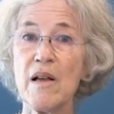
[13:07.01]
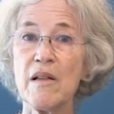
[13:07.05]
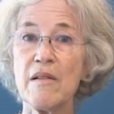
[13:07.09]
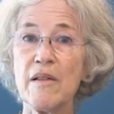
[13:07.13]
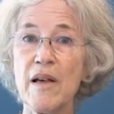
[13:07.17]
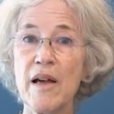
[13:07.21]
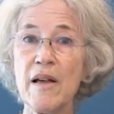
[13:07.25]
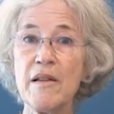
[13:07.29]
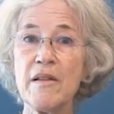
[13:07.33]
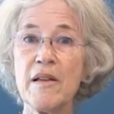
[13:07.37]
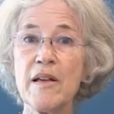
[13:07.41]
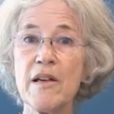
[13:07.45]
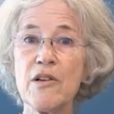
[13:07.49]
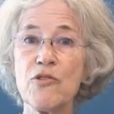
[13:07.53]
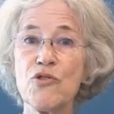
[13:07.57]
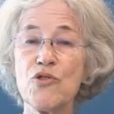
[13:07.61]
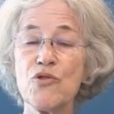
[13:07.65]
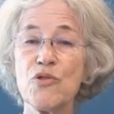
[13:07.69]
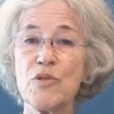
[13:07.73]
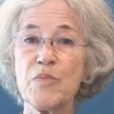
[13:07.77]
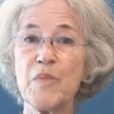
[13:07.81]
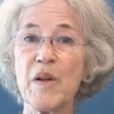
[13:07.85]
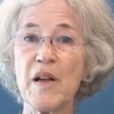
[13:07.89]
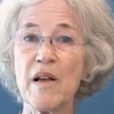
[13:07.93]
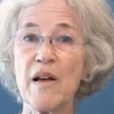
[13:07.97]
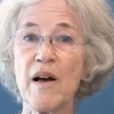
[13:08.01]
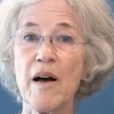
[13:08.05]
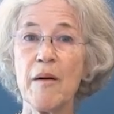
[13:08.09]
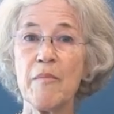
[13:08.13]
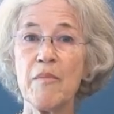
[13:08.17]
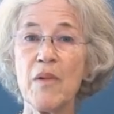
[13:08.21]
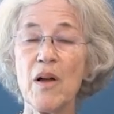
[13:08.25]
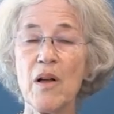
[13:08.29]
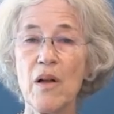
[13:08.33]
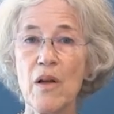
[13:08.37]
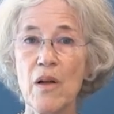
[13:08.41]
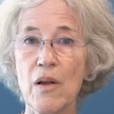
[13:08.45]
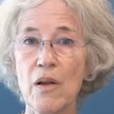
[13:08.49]
Then the issues
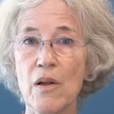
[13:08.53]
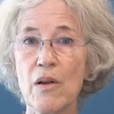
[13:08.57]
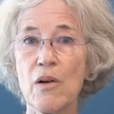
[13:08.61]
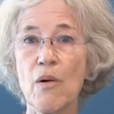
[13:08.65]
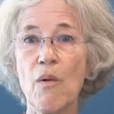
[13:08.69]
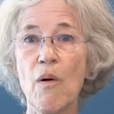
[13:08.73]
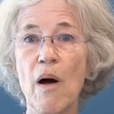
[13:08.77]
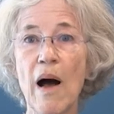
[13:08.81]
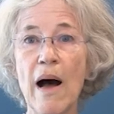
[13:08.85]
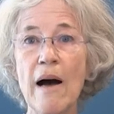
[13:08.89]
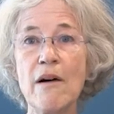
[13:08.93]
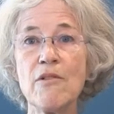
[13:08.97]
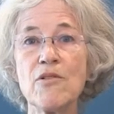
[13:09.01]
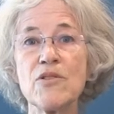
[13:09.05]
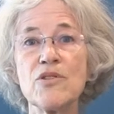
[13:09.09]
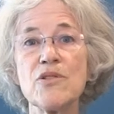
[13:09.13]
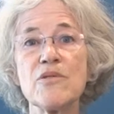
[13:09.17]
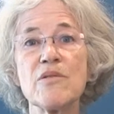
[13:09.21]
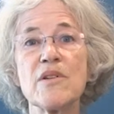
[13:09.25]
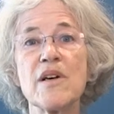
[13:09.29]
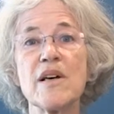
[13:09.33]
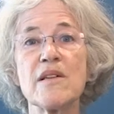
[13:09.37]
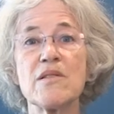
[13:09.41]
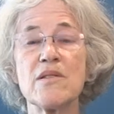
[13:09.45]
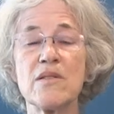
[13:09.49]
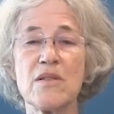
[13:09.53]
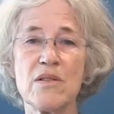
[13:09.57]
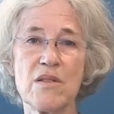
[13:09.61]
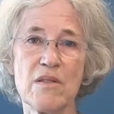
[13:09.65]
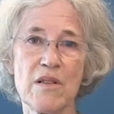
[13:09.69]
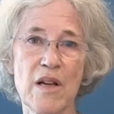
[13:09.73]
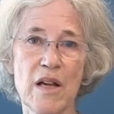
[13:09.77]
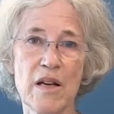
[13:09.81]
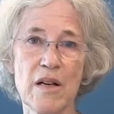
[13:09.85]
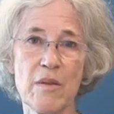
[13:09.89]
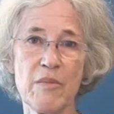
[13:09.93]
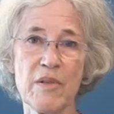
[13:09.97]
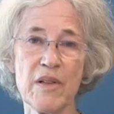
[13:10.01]
become, you know, how do you get
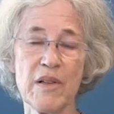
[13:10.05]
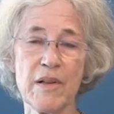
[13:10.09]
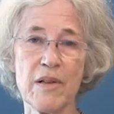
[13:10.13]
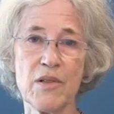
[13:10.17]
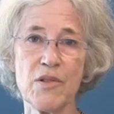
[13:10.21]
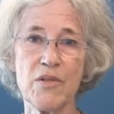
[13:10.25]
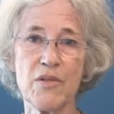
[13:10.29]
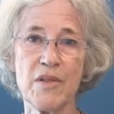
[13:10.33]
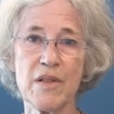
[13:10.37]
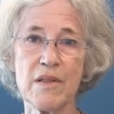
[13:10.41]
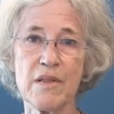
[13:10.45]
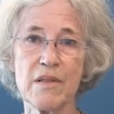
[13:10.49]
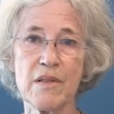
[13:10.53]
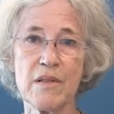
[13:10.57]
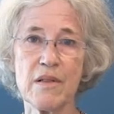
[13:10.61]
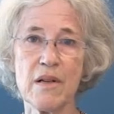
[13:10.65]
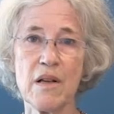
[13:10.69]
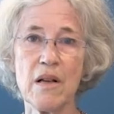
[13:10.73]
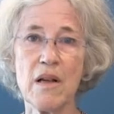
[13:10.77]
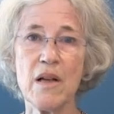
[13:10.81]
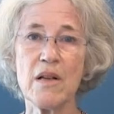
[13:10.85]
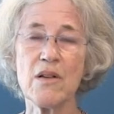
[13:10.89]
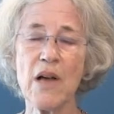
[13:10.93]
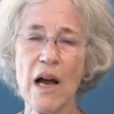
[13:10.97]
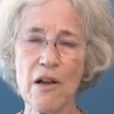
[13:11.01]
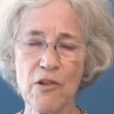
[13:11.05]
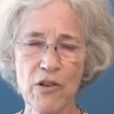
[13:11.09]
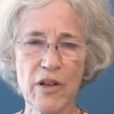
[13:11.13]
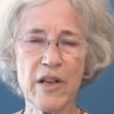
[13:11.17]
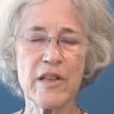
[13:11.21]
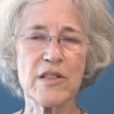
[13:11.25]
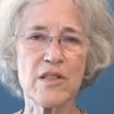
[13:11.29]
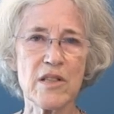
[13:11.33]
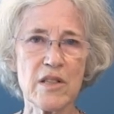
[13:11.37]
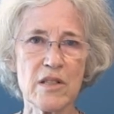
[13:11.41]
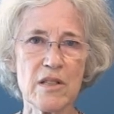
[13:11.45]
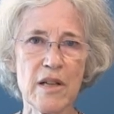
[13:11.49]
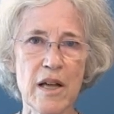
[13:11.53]
sustainable into this? How do you
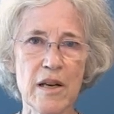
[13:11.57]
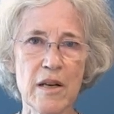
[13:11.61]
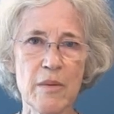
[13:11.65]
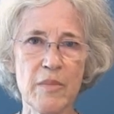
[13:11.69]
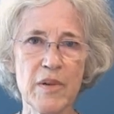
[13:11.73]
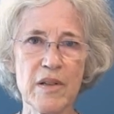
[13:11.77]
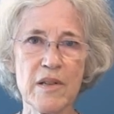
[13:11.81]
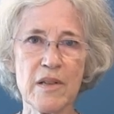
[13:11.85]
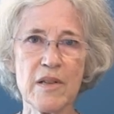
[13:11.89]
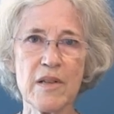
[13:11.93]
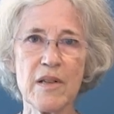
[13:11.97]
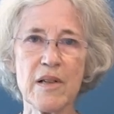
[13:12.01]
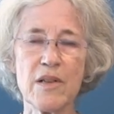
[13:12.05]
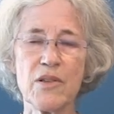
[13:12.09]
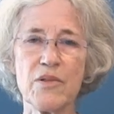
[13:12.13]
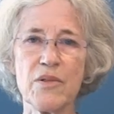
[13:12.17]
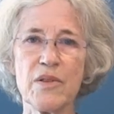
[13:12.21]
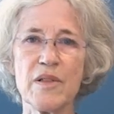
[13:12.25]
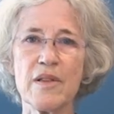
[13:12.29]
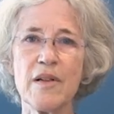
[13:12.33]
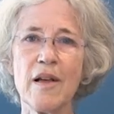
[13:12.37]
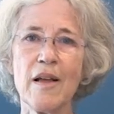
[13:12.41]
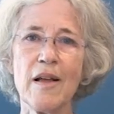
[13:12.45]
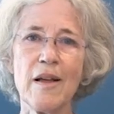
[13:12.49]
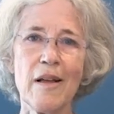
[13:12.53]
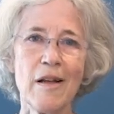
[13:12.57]
get sustainability into it?